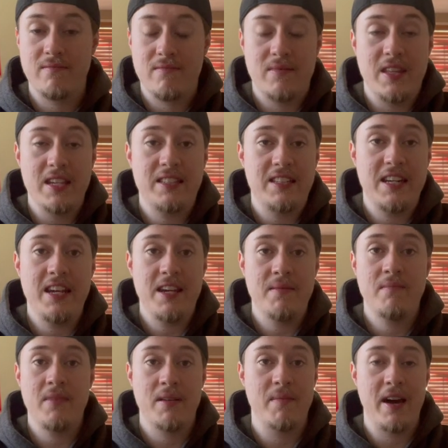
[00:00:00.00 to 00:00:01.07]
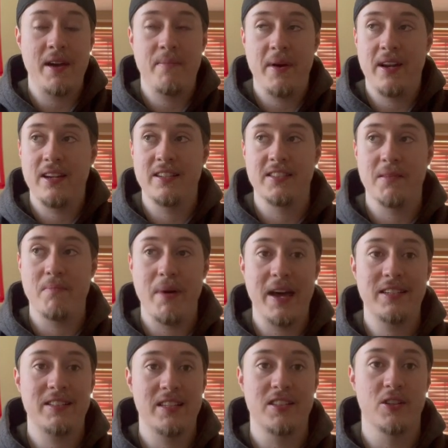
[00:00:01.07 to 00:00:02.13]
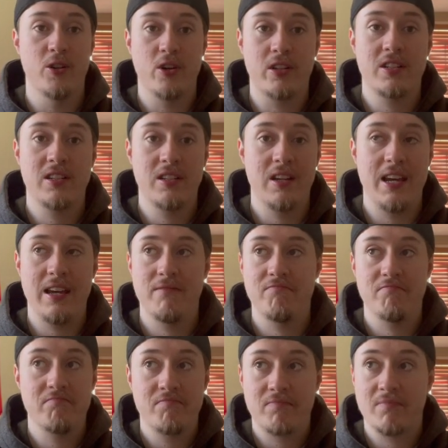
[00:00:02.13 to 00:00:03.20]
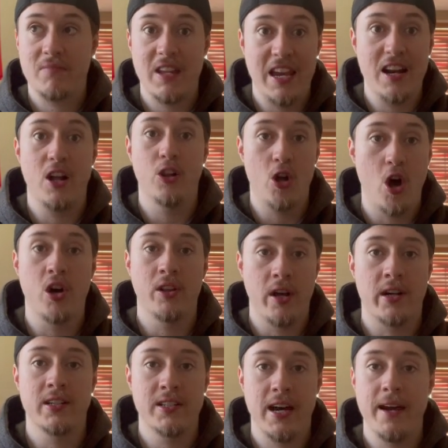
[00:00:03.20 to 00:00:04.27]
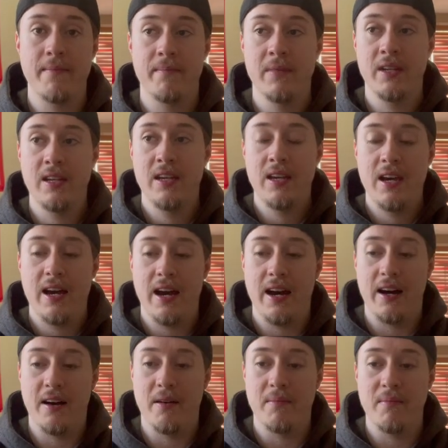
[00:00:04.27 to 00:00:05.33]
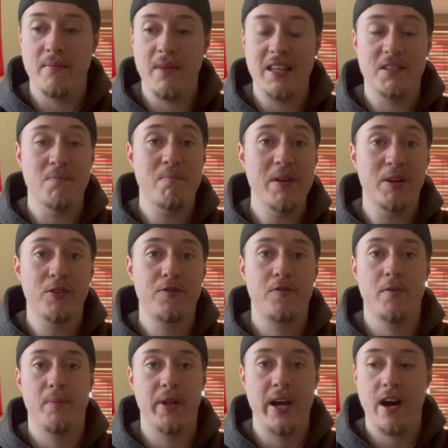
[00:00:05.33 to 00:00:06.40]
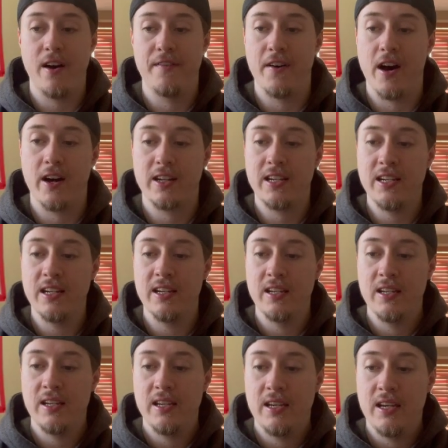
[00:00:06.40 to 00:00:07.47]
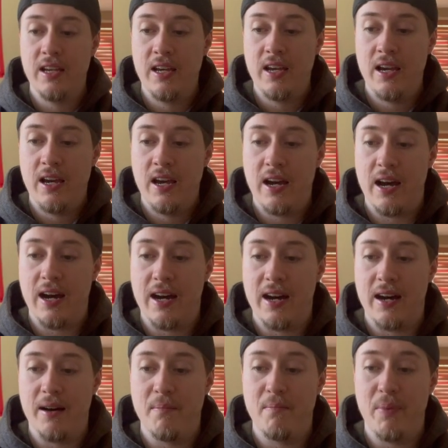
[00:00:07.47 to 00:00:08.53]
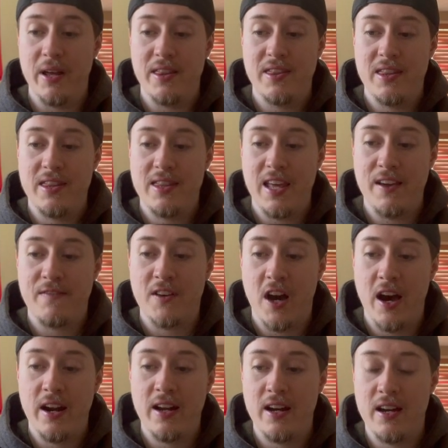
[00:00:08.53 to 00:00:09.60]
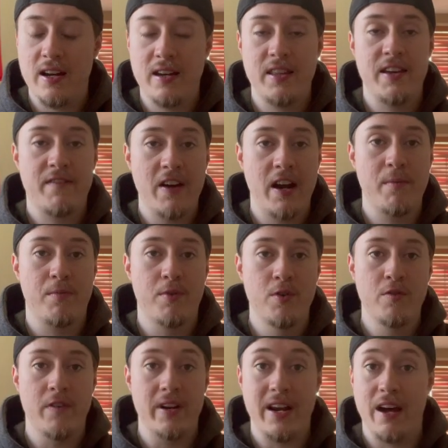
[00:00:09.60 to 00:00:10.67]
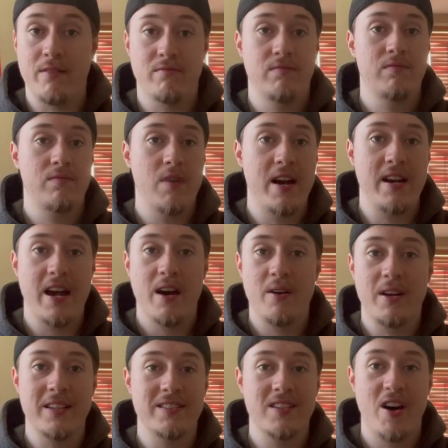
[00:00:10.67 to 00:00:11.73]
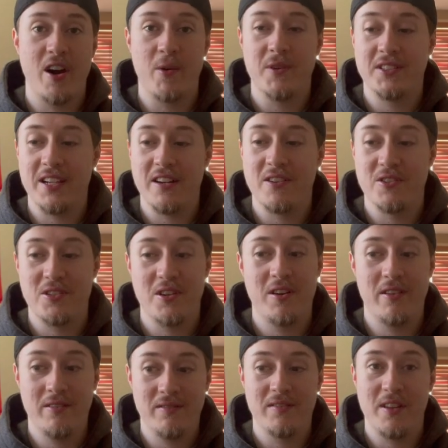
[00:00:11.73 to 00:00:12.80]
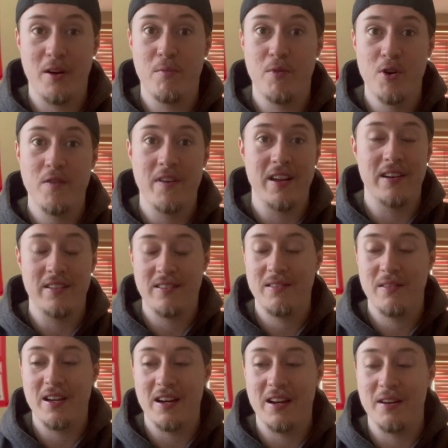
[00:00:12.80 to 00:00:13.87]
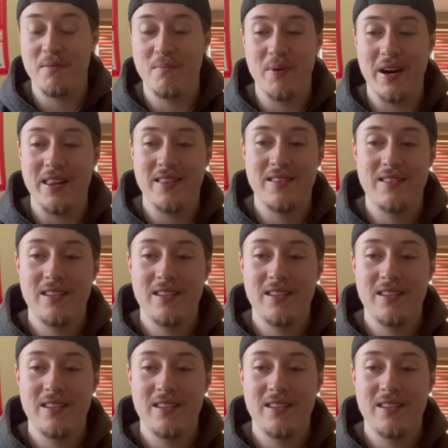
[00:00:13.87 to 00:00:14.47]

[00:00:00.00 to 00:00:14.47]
This team, in my opinion, is the best it's looked in a long, long time. It's built for playoff hockey, but they've gotta prove it now. Right now against the Ottawa Senators, they're proving it, but